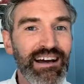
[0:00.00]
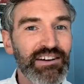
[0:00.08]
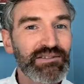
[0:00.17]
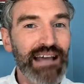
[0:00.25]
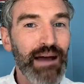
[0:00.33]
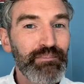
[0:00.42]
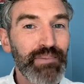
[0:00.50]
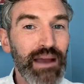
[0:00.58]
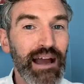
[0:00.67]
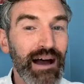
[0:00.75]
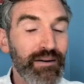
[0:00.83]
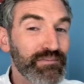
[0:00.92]
10
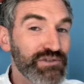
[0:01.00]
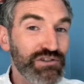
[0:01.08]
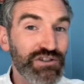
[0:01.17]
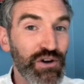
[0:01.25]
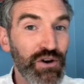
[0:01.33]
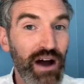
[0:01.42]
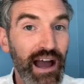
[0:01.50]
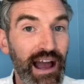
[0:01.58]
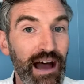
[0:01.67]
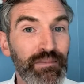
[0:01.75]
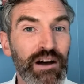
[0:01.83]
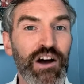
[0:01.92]
p.m. to 2
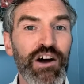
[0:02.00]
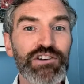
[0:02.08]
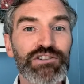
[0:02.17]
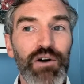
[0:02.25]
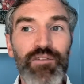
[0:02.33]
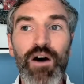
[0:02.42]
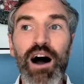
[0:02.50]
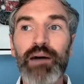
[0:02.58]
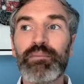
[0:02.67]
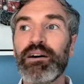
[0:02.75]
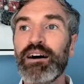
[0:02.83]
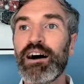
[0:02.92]
a.m. So if
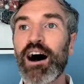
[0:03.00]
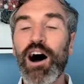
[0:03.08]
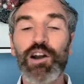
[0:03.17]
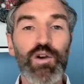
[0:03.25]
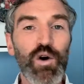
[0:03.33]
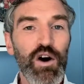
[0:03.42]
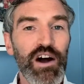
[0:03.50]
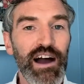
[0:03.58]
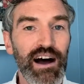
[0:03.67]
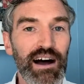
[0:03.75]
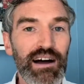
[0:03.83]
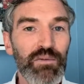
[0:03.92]
I'm a
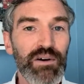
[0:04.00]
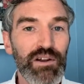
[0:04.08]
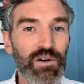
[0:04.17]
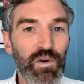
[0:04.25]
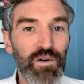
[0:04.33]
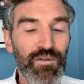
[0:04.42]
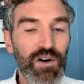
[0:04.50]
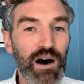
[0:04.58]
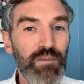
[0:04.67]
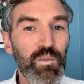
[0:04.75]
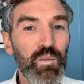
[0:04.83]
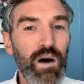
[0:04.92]
lawyer with a law
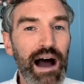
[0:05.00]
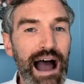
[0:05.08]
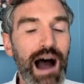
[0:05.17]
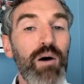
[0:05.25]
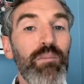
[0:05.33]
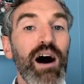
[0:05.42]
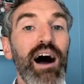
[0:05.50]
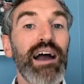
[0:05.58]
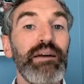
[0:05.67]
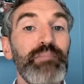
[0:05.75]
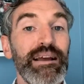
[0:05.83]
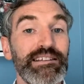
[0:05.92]
firm, how am
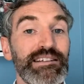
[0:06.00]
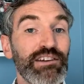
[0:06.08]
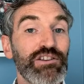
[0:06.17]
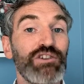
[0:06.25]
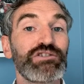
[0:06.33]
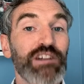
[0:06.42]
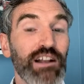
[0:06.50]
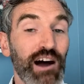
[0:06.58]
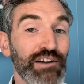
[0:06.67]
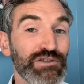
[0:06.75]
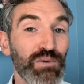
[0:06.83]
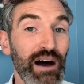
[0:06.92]
I meeting those
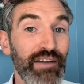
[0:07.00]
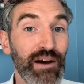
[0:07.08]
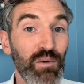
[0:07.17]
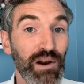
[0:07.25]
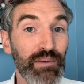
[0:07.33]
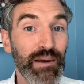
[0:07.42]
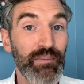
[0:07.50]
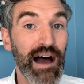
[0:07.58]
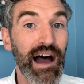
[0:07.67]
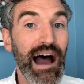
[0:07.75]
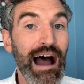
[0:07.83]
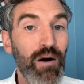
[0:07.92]
clients where they want to be
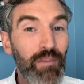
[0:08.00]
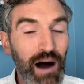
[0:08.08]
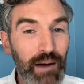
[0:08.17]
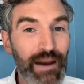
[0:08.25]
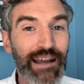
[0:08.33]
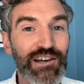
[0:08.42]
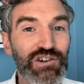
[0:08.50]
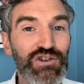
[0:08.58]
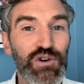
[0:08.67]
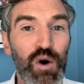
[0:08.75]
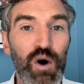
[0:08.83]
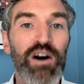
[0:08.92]
met? How am I making
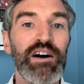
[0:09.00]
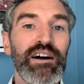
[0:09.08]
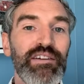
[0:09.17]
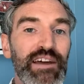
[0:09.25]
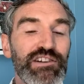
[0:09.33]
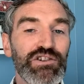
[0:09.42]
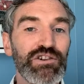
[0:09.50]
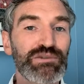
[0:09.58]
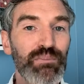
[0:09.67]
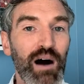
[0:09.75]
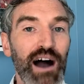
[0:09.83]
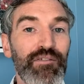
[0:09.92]
sure they choose
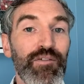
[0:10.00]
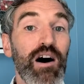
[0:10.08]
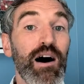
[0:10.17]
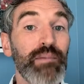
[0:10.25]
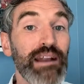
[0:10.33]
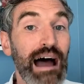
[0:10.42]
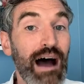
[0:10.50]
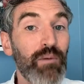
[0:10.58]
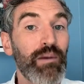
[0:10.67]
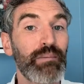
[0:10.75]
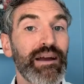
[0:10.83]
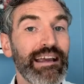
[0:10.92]
my firm, and how am
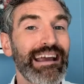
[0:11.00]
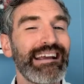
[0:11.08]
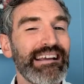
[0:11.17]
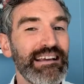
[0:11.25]
I making it